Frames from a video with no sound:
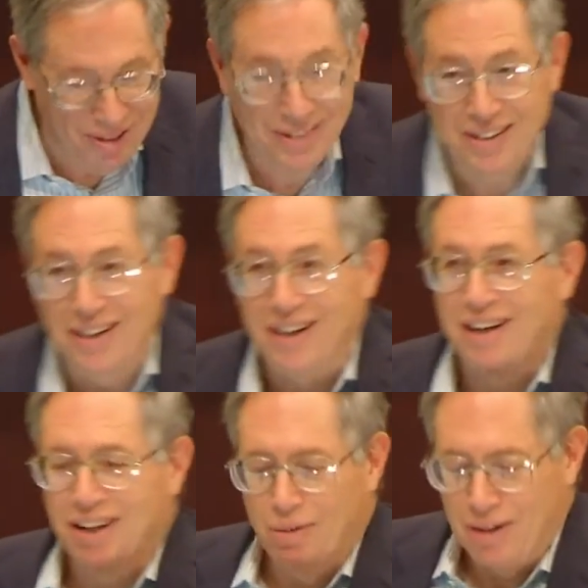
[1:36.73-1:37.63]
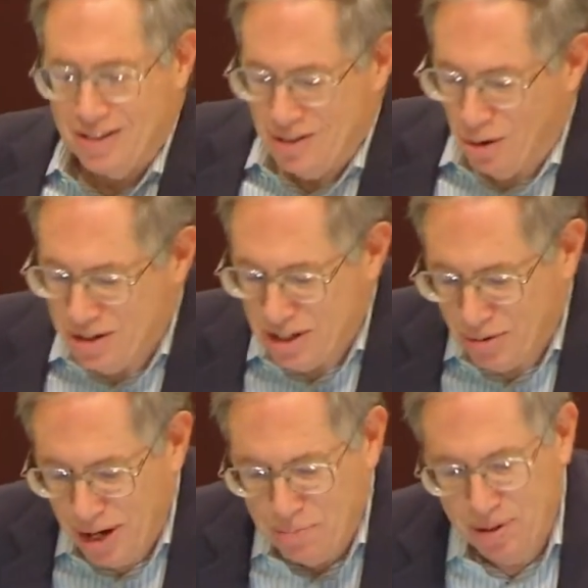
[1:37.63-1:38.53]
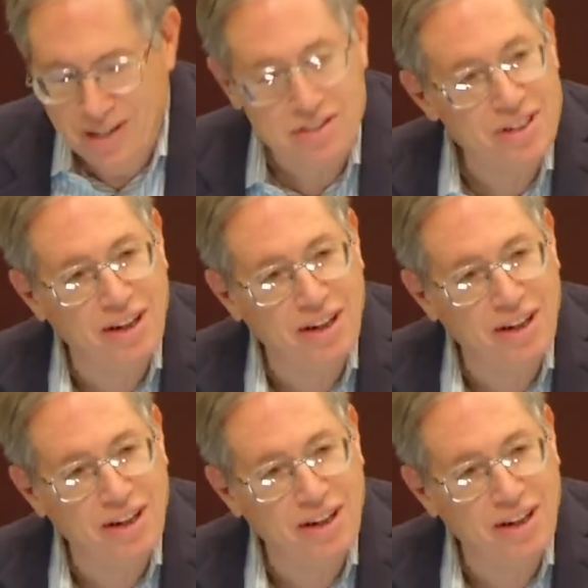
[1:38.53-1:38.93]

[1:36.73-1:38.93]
Um, Well, it's always a great pleasure to